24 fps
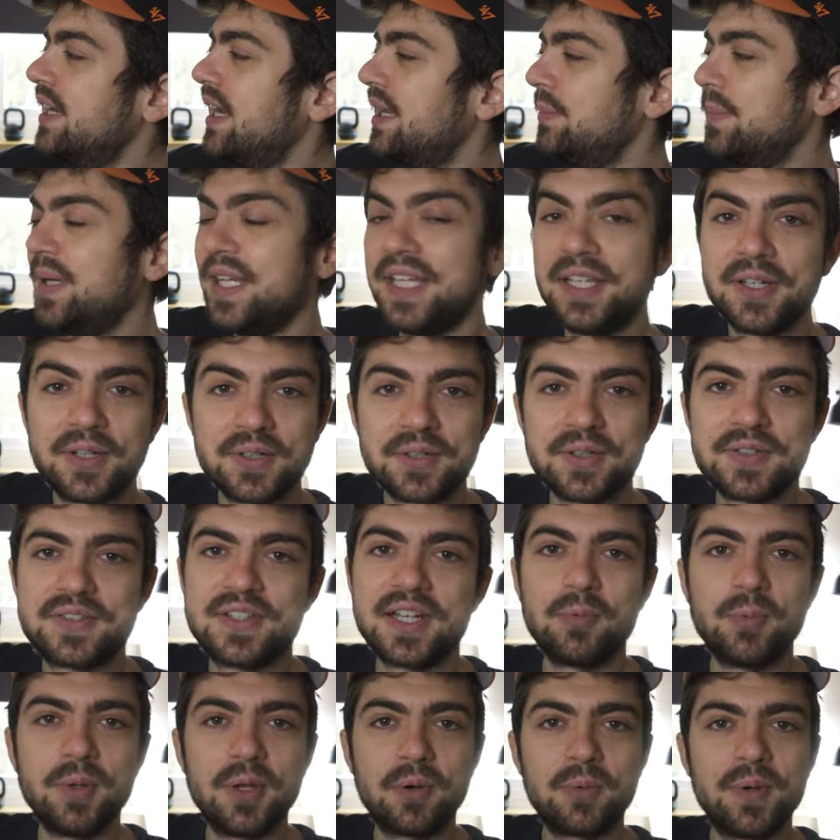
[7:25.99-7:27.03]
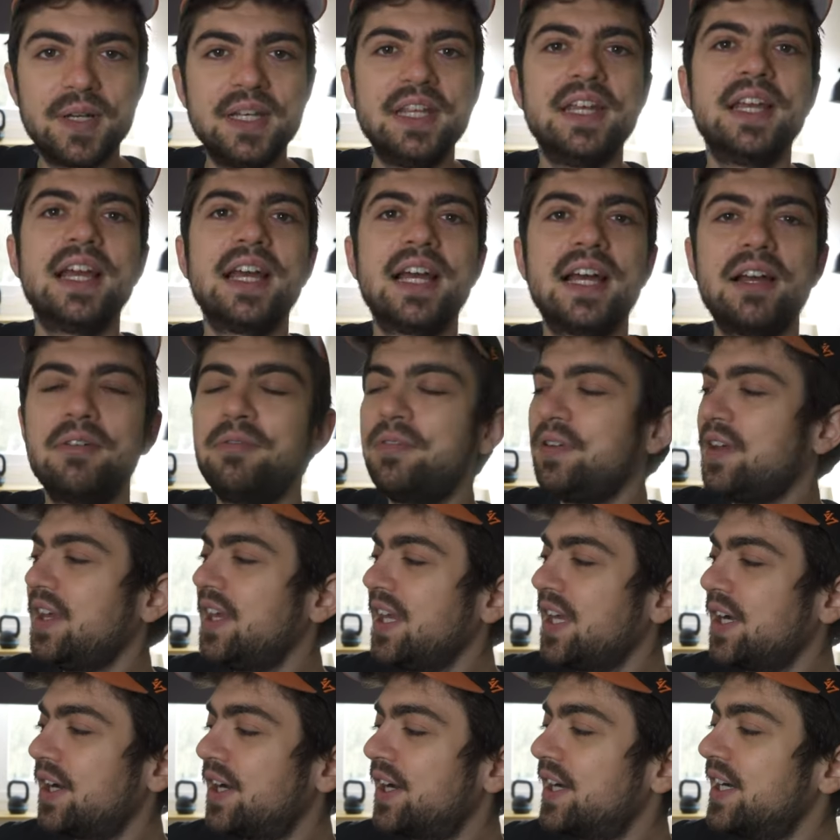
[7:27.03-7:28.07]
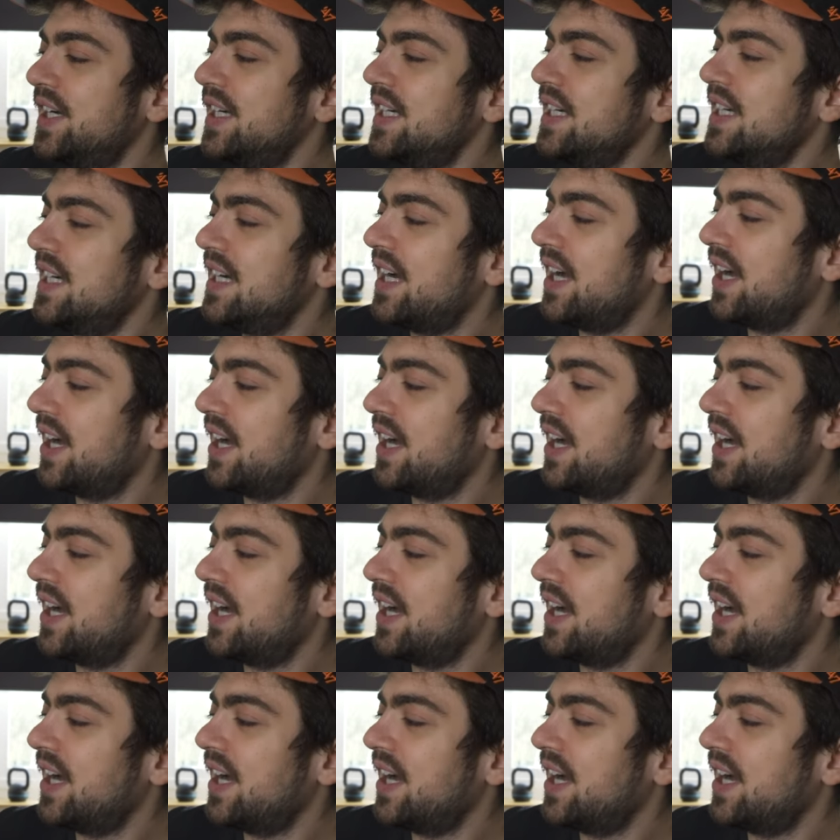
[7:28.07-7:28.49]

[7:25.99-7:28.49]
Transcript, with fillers: and many others that we already have here.